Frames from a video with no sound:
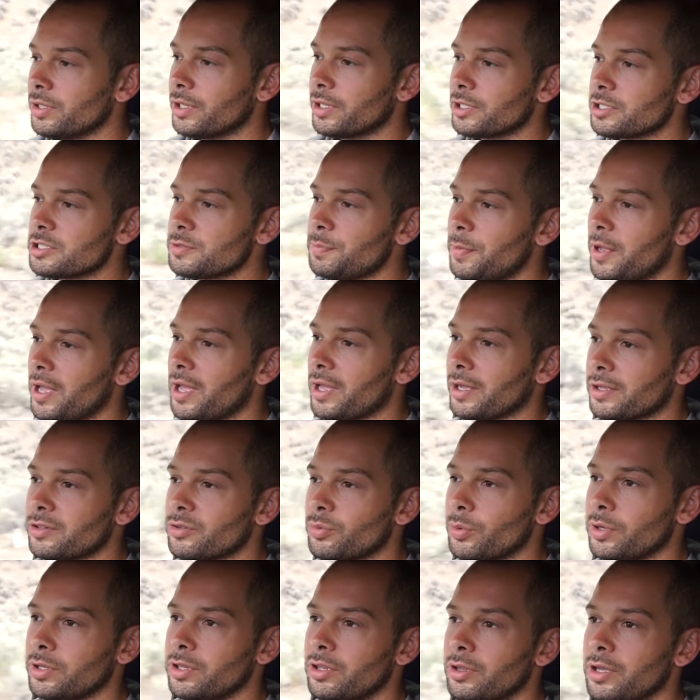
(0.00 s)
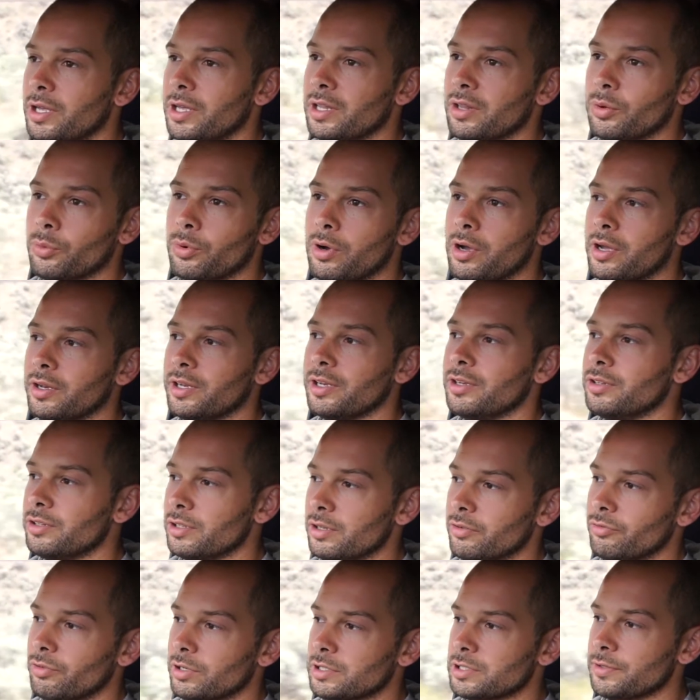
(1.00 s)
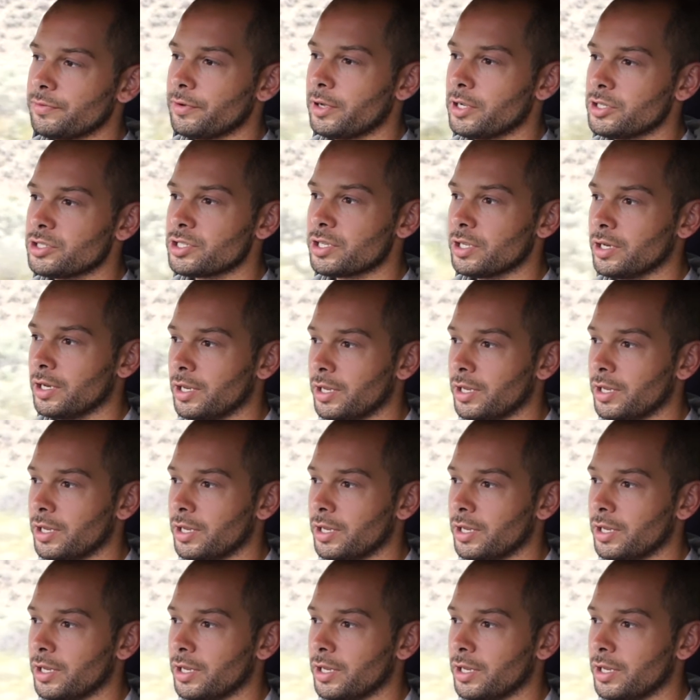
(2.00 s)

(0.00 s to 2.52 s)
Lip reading: expect when you hear the word Indian reservation.